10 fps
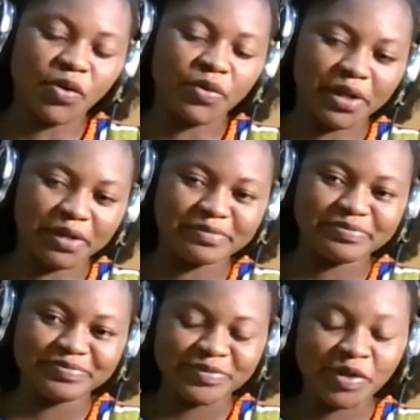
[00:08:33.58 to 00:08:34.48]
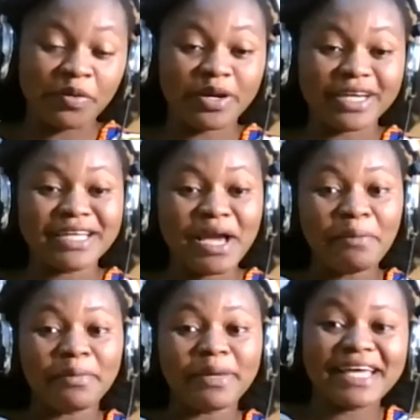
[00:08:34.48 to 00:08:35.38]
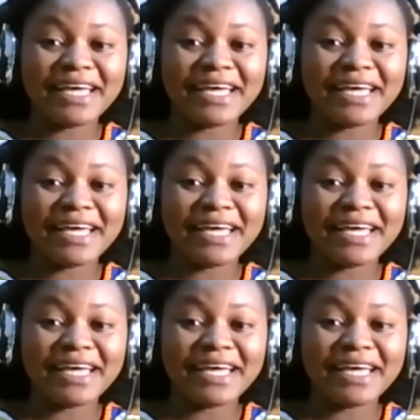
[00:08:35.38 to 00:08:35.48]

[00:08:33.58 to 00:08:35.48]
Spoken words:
Okay, all right. But